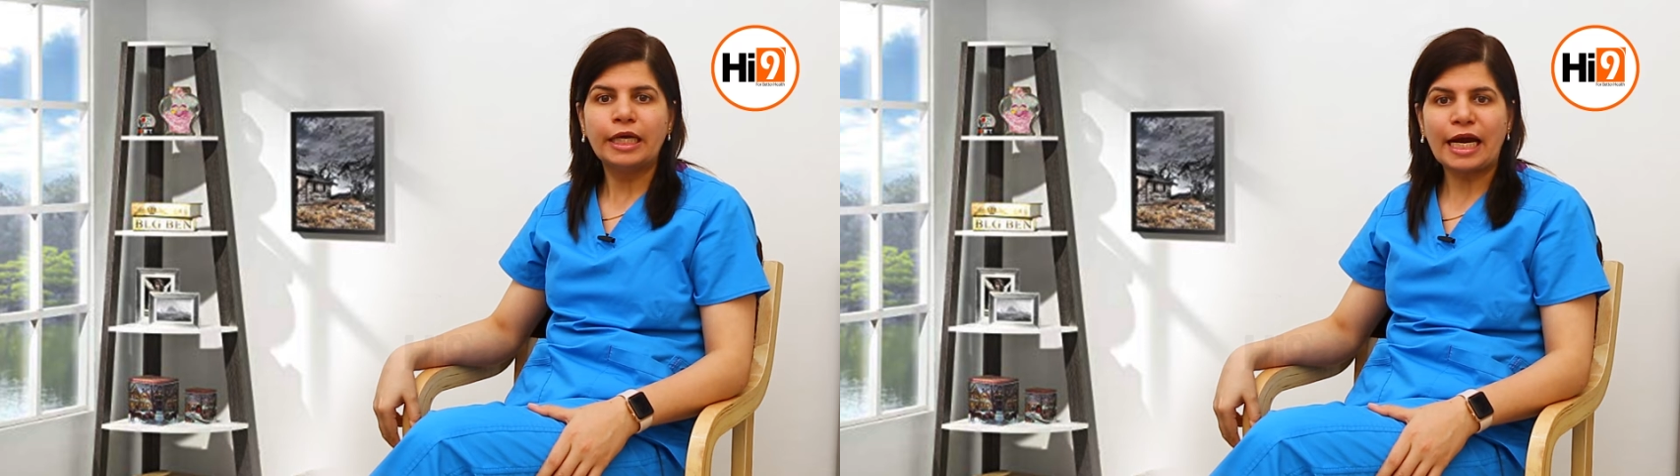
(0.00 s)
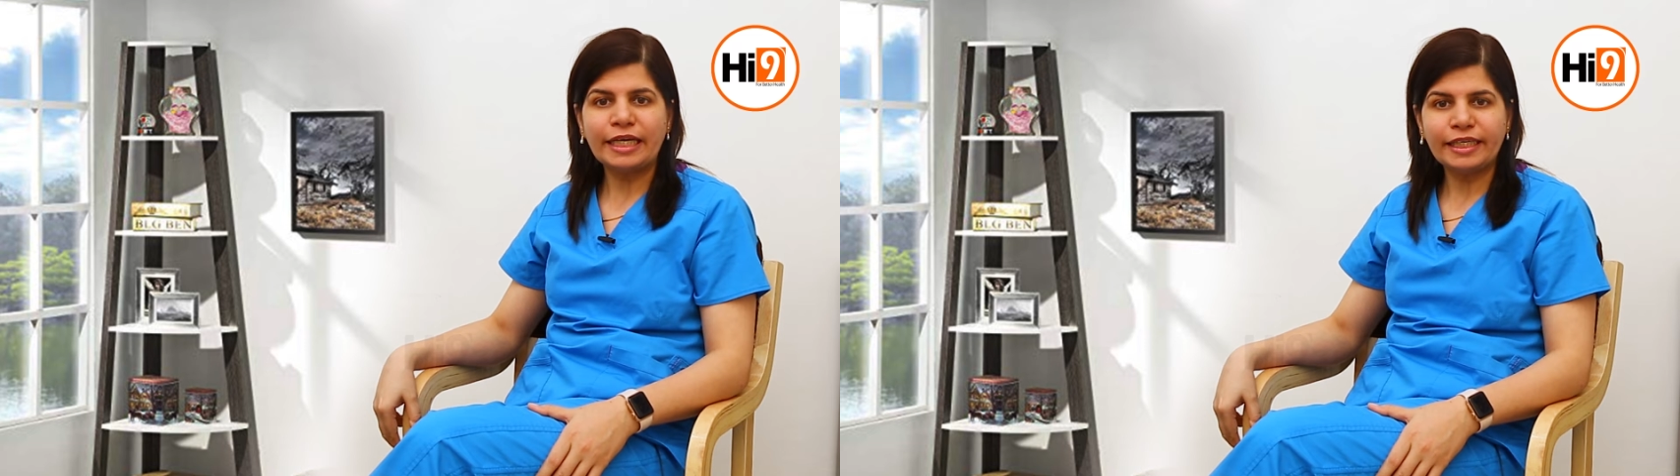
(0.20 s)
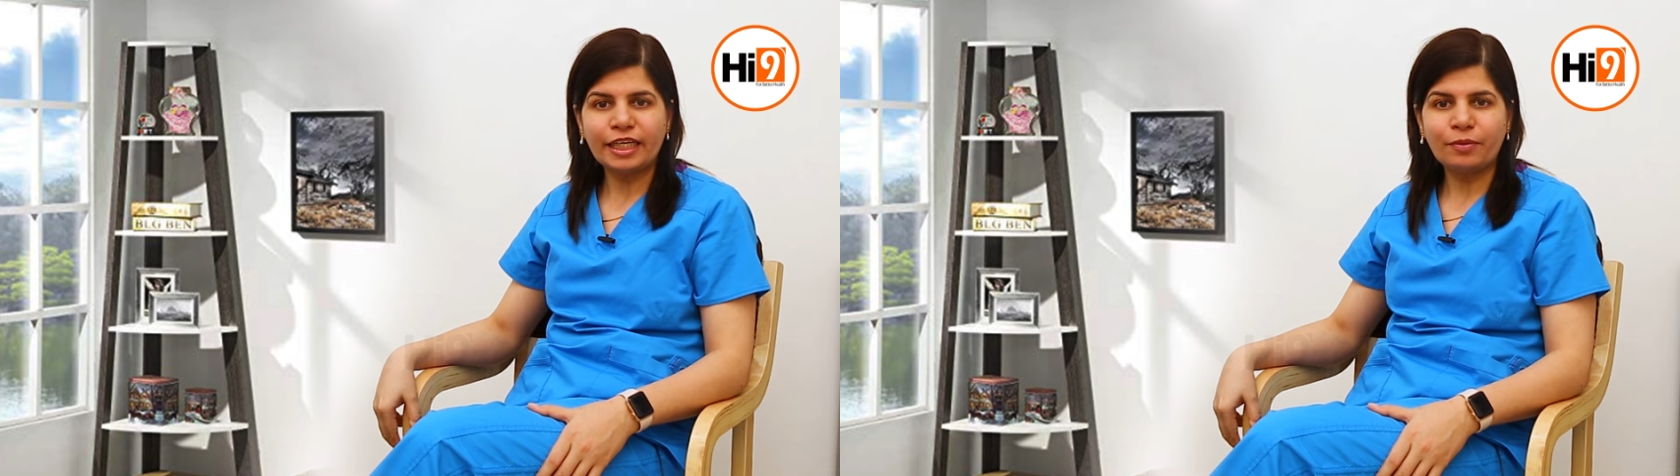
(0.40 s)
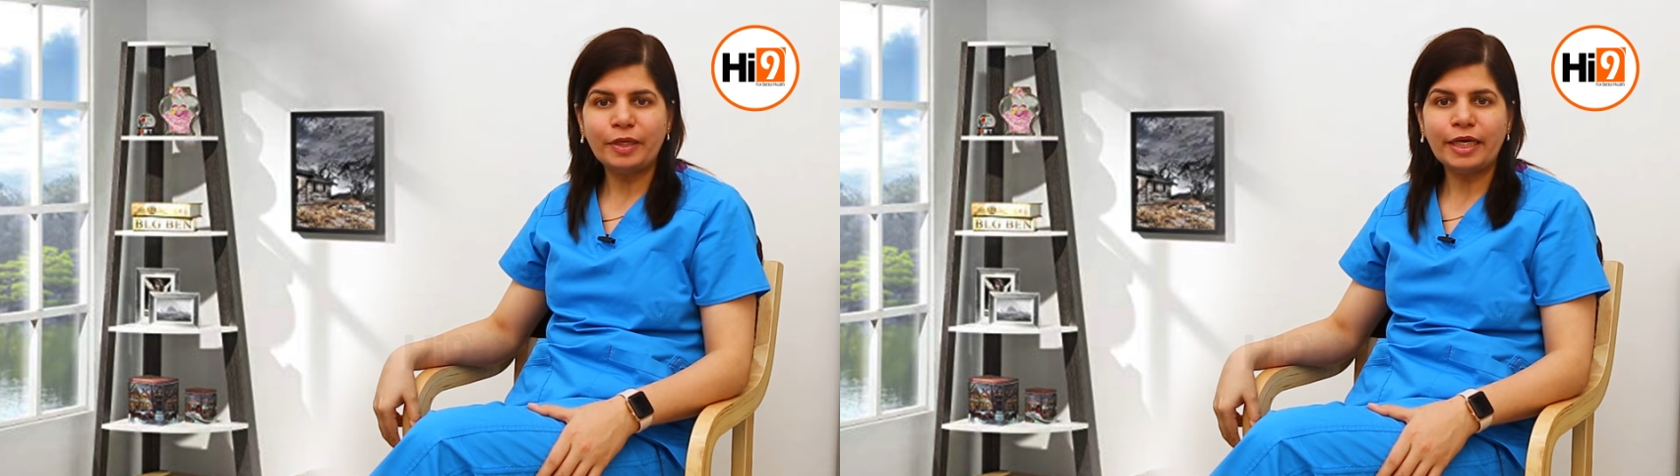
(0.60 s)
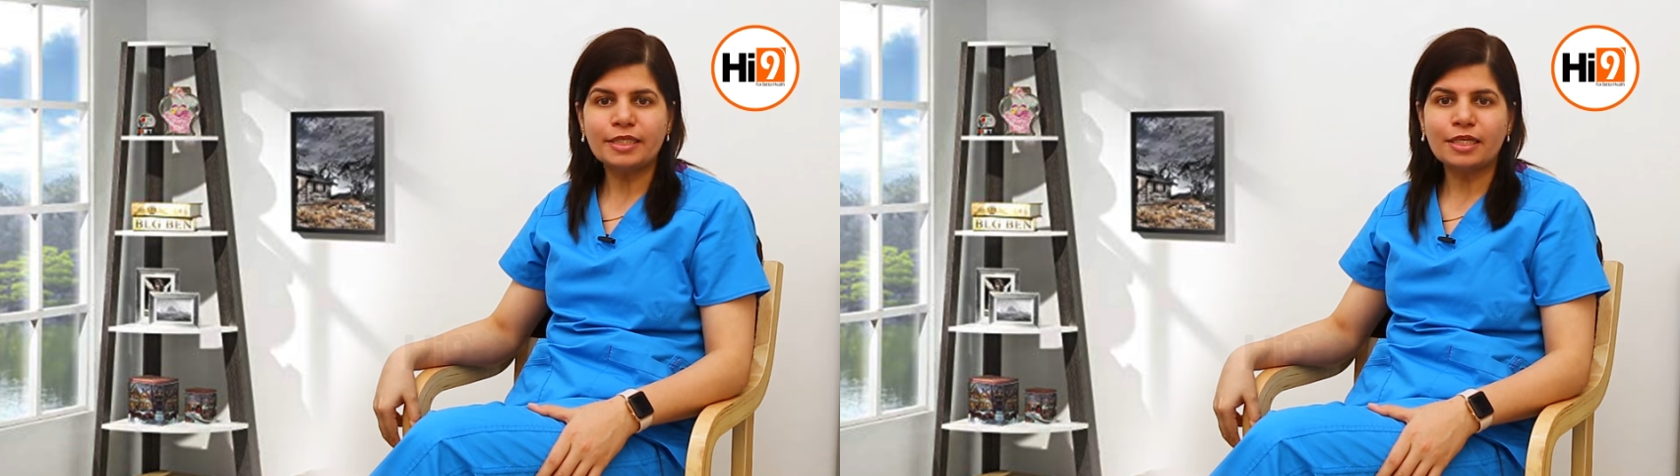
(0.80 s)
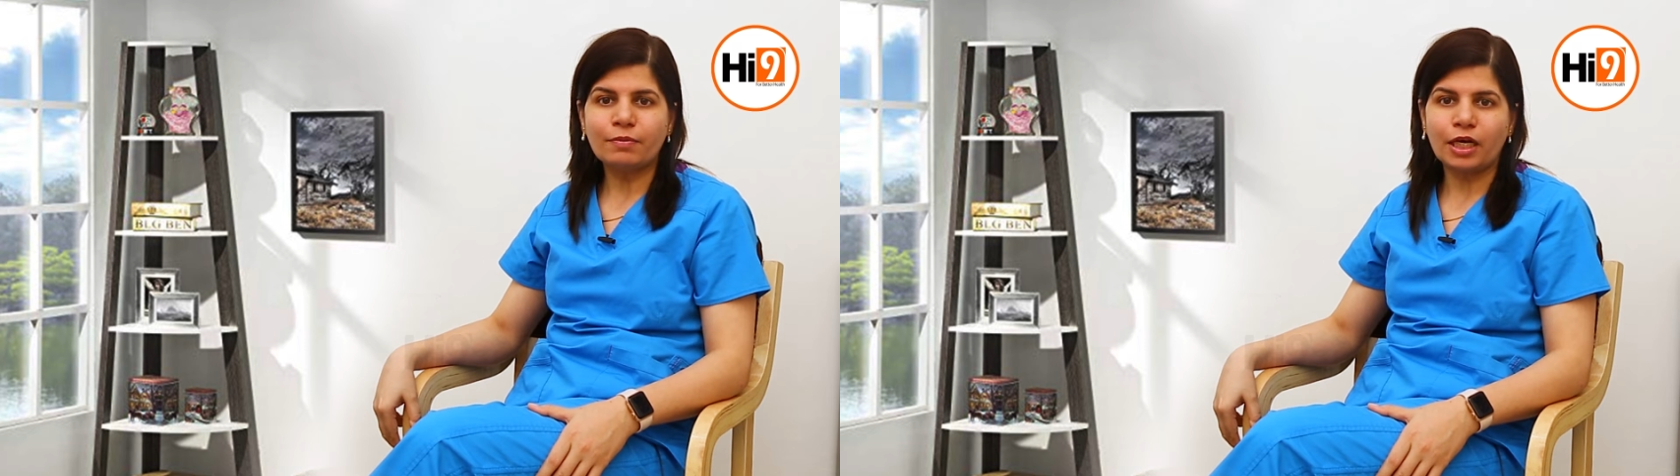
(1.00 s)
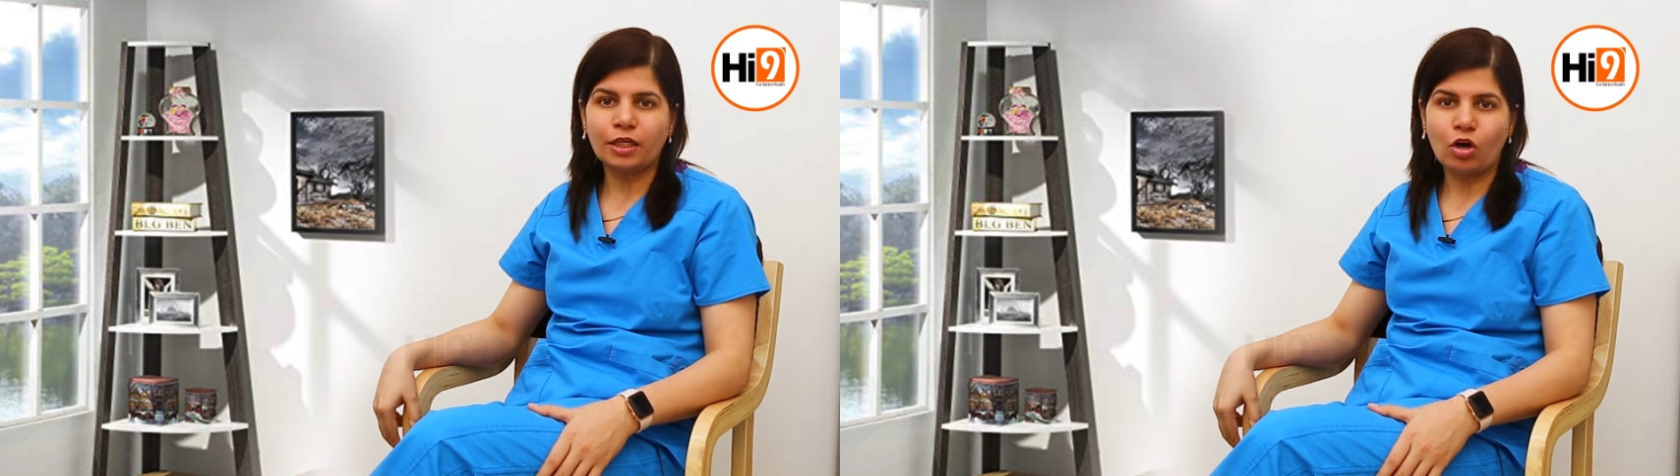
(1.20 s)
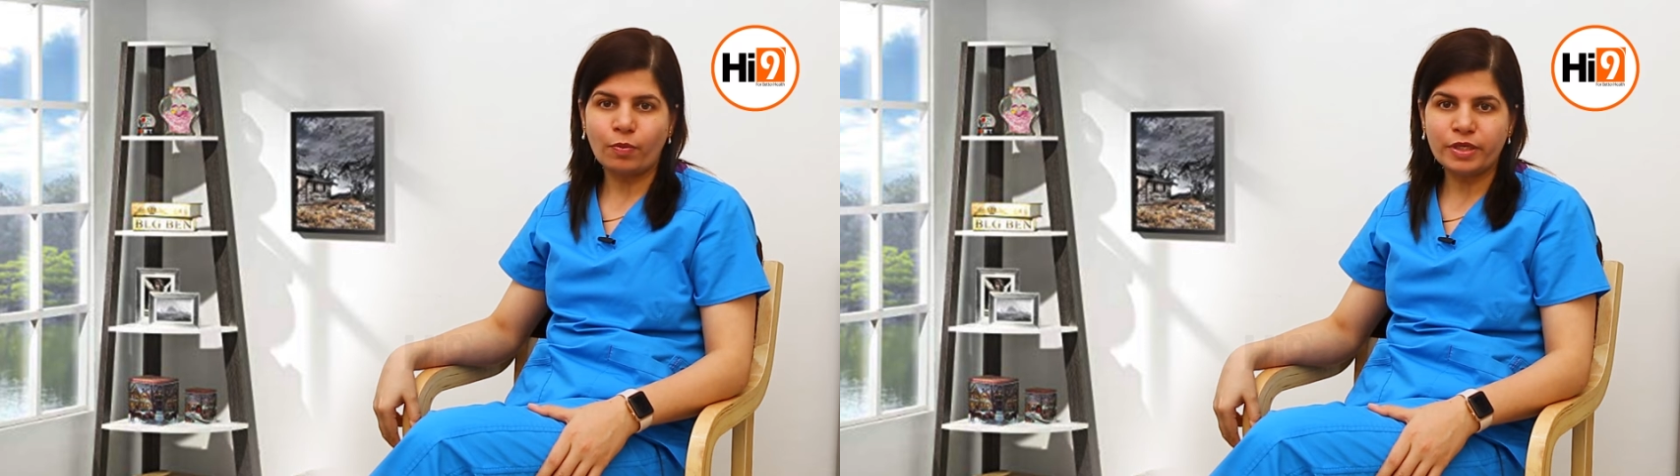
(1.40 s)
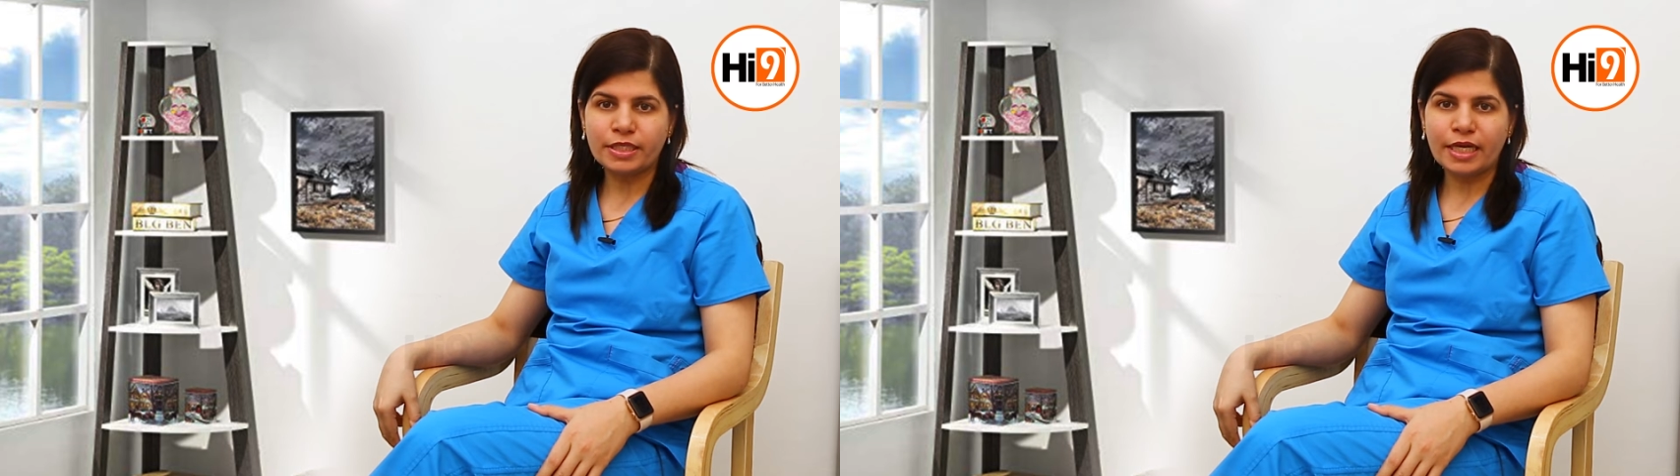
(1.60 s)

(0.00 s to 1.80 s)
and it can be at some uncommon